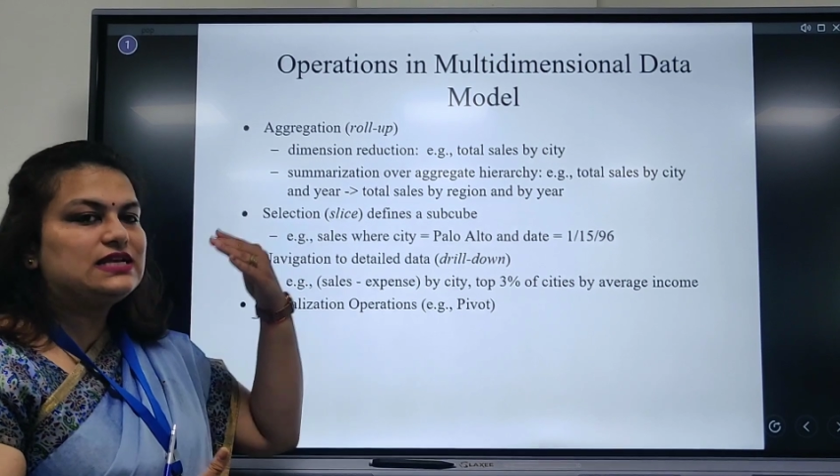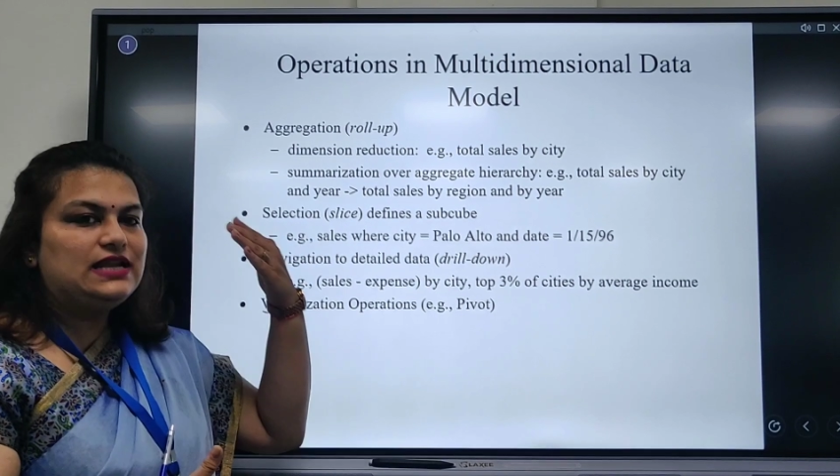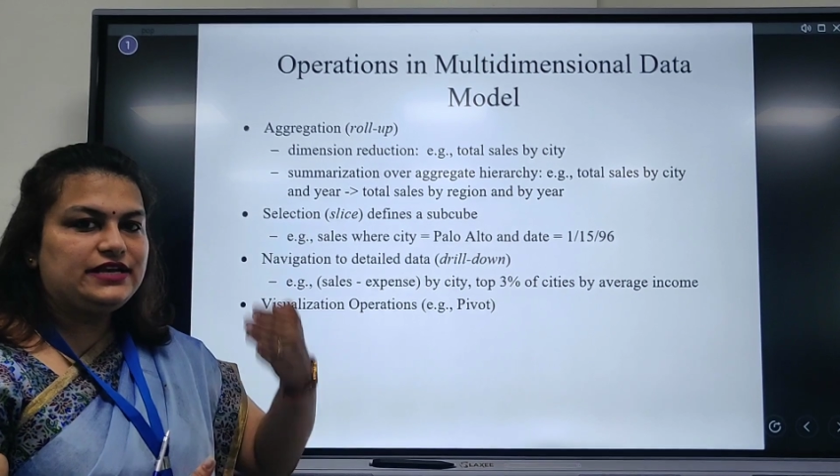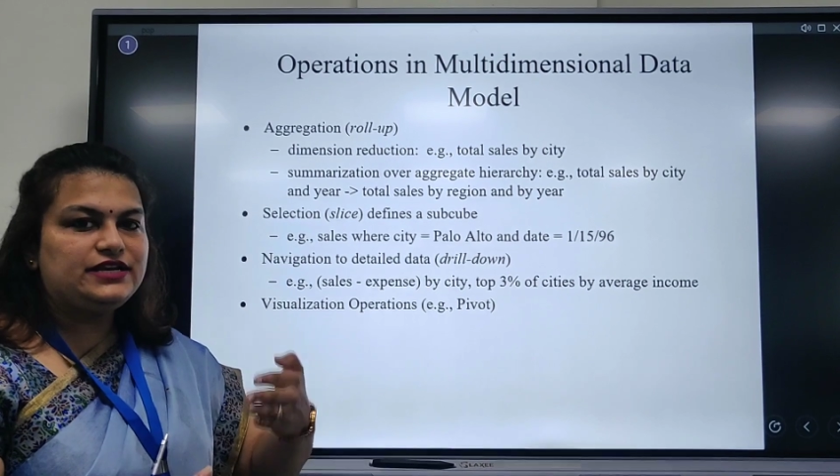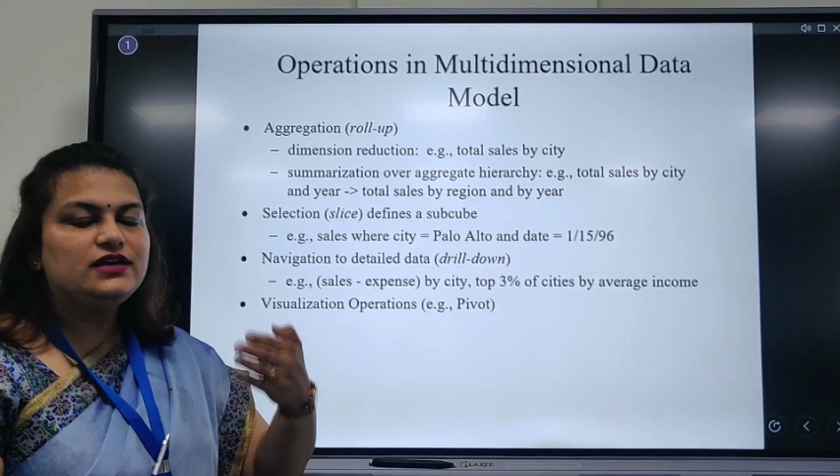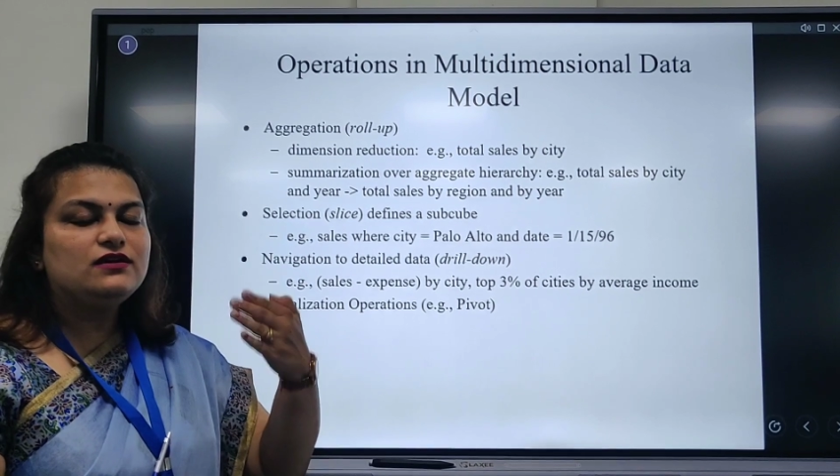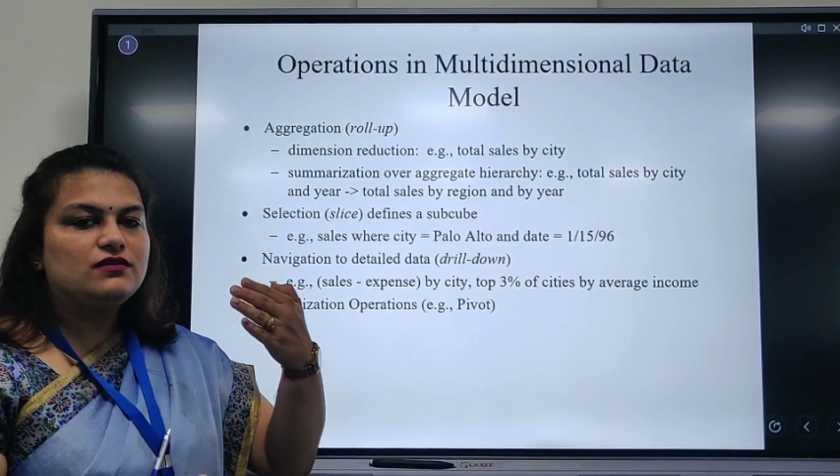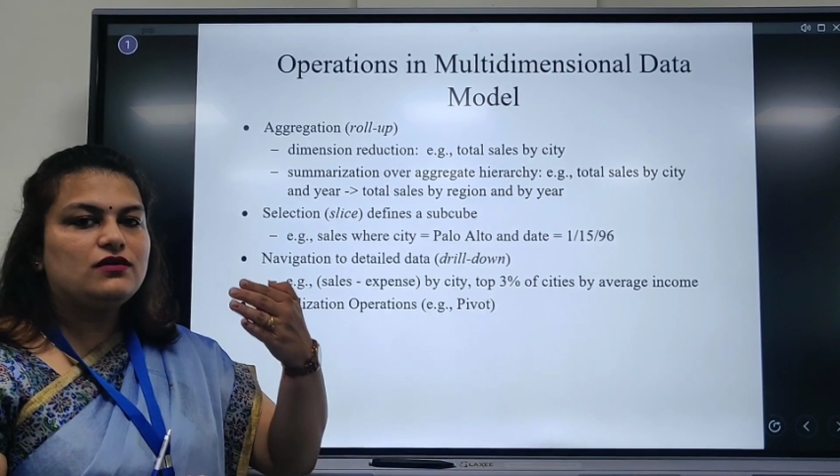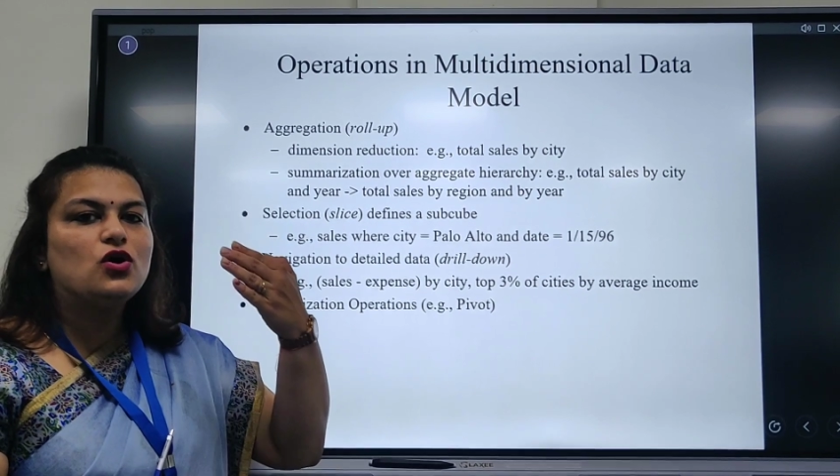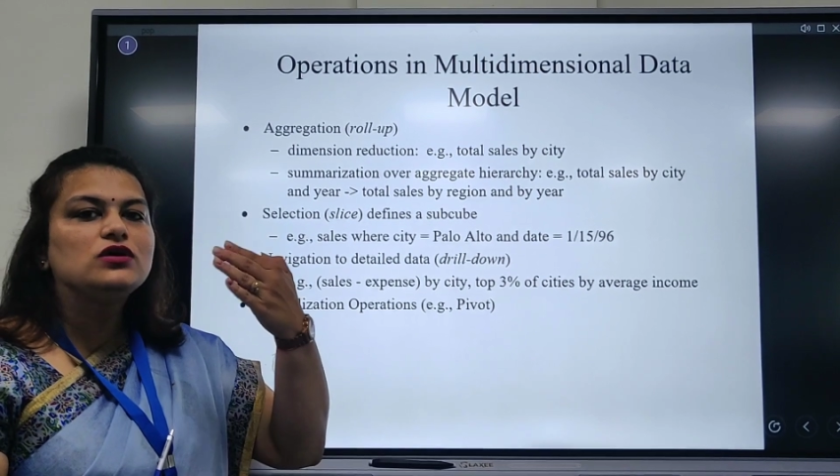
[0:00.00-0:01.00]
selecting
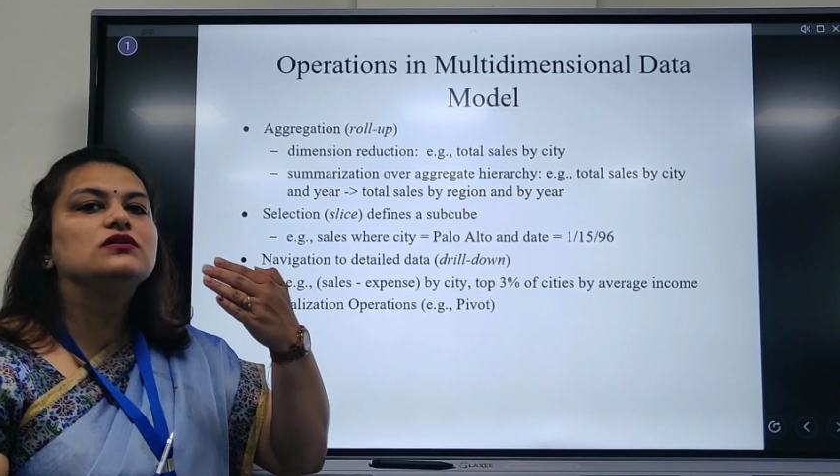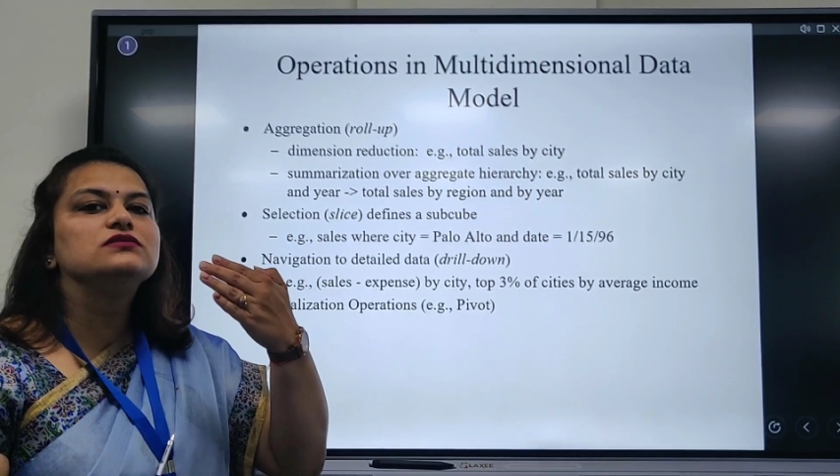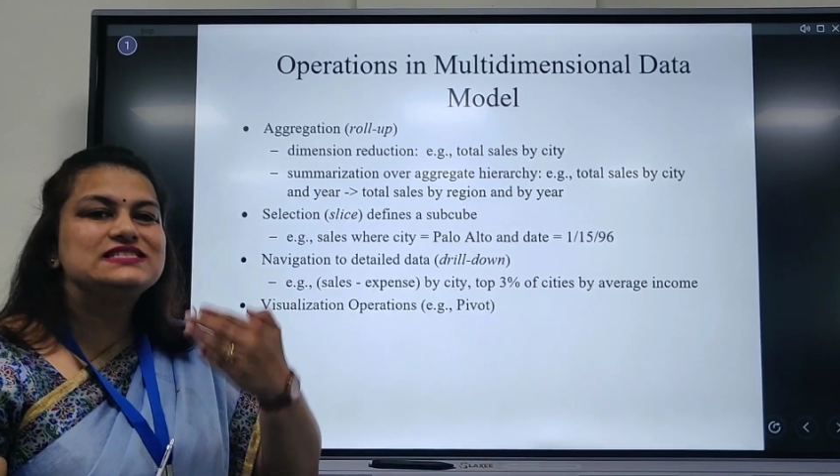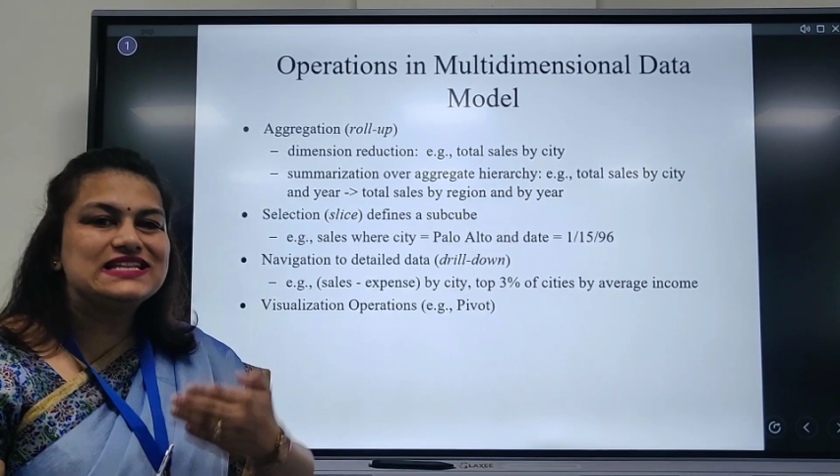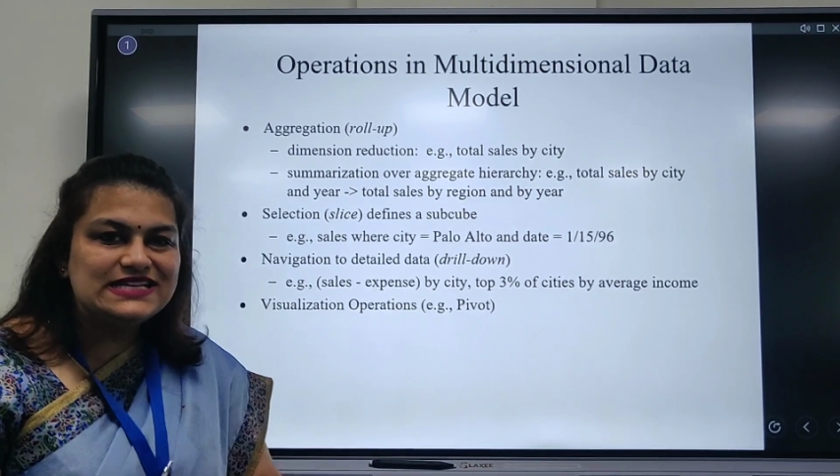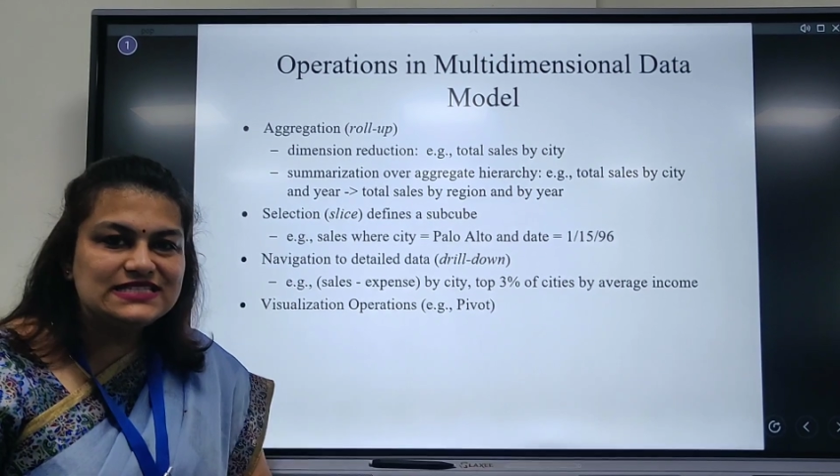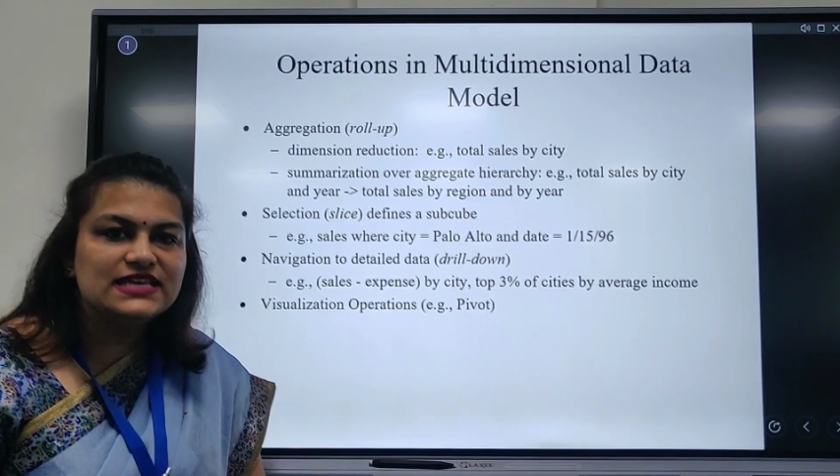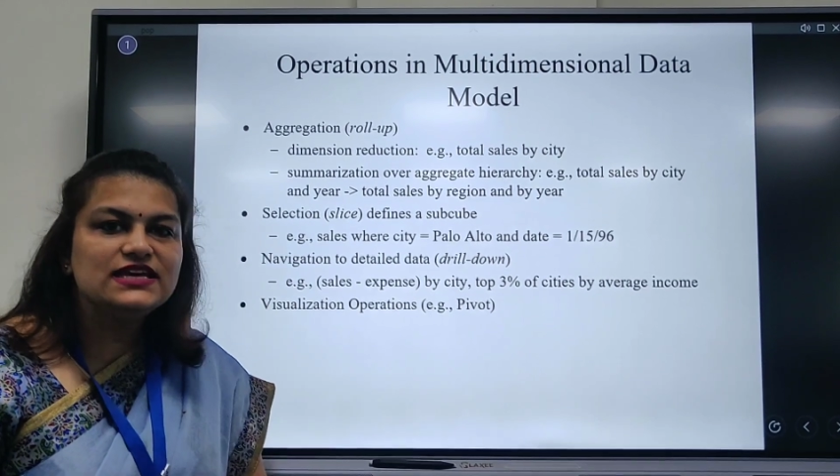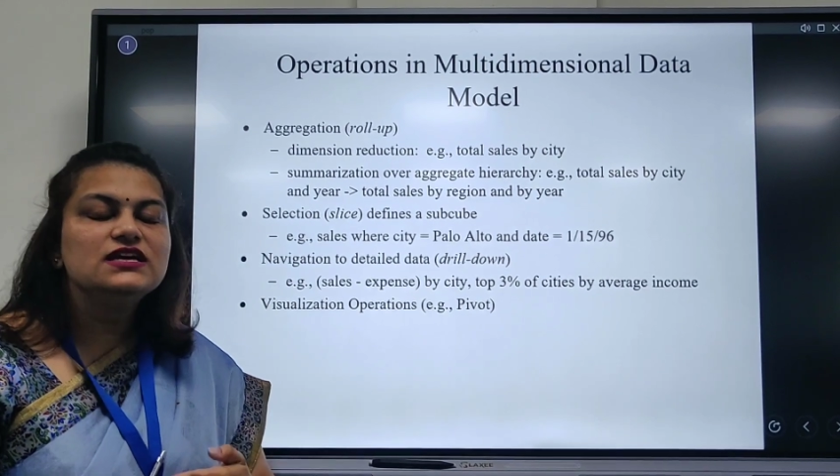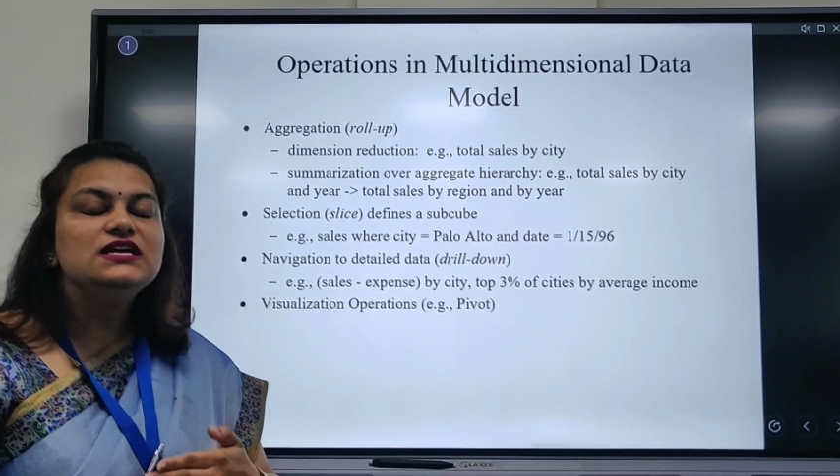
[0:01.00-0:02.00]
or
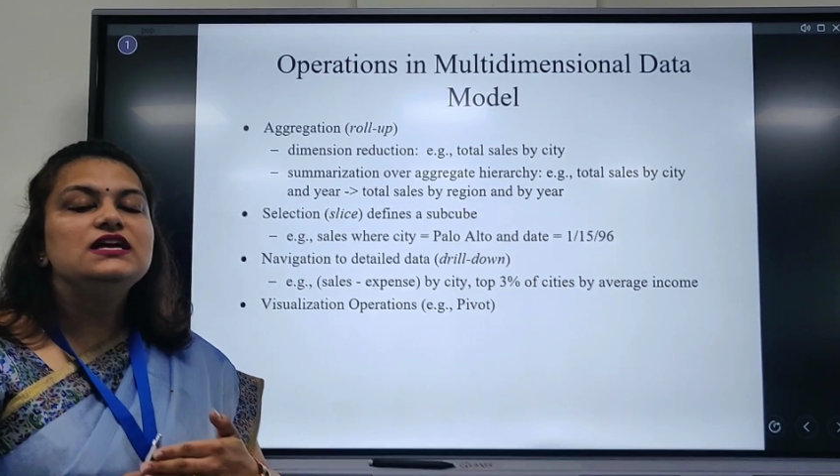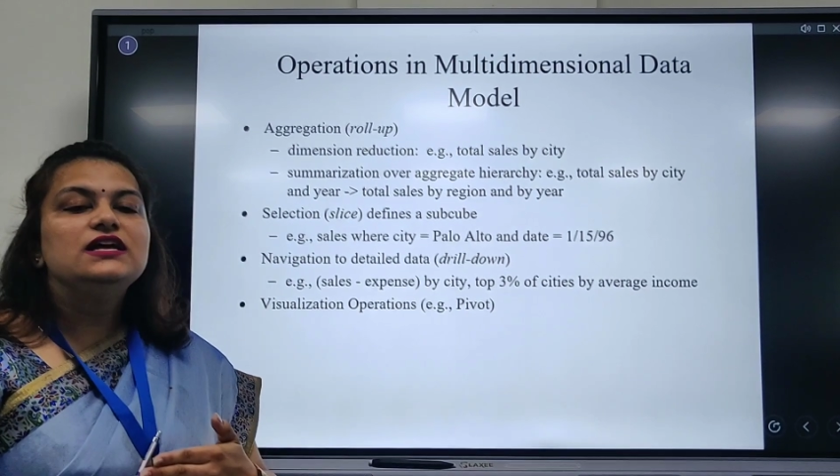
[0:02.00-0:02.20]
slicing